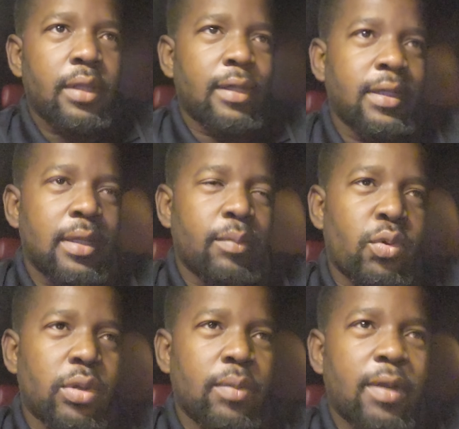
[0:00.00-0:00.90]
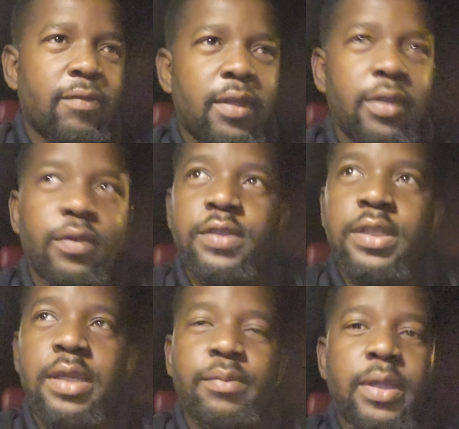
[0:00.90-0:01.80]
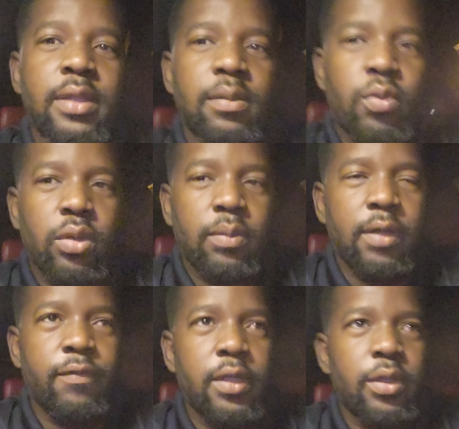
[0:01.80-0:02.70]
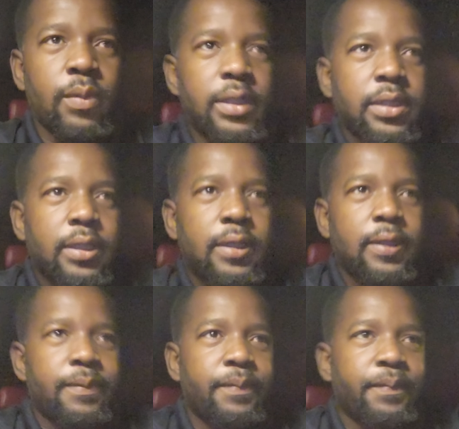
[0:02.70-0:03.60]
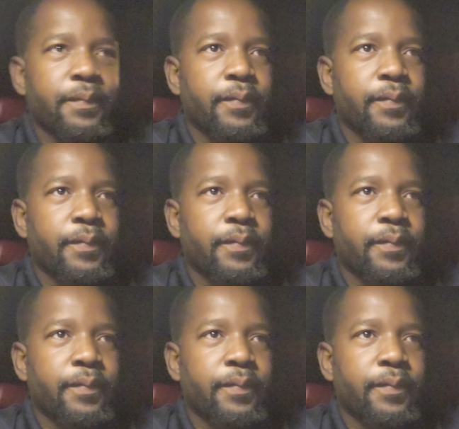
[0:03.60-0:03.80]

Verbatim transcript: that's not the point of my video today, man. The point of my video is, um,